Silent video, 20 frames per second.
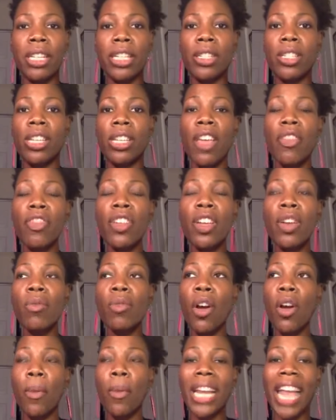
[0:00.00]
There's nothing
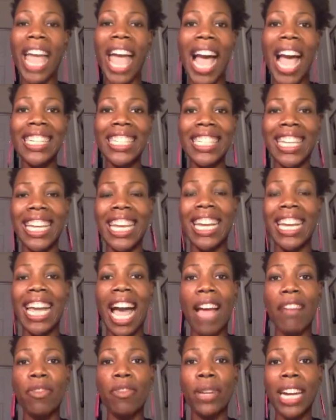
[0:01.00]
wrong with asking
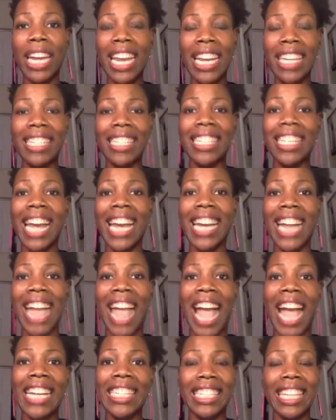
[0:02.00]
God for insight,
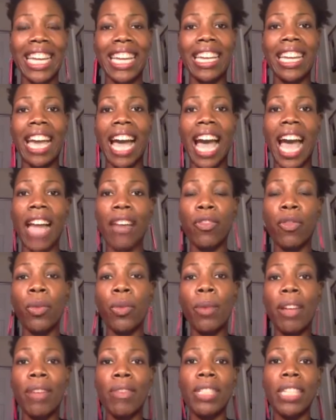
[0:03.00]
asking God for
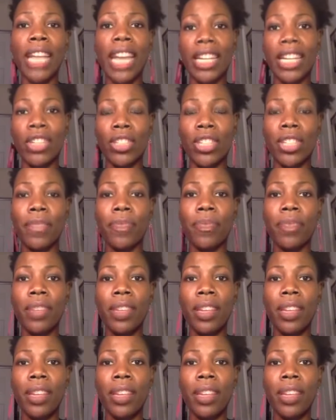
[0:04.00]
revelation.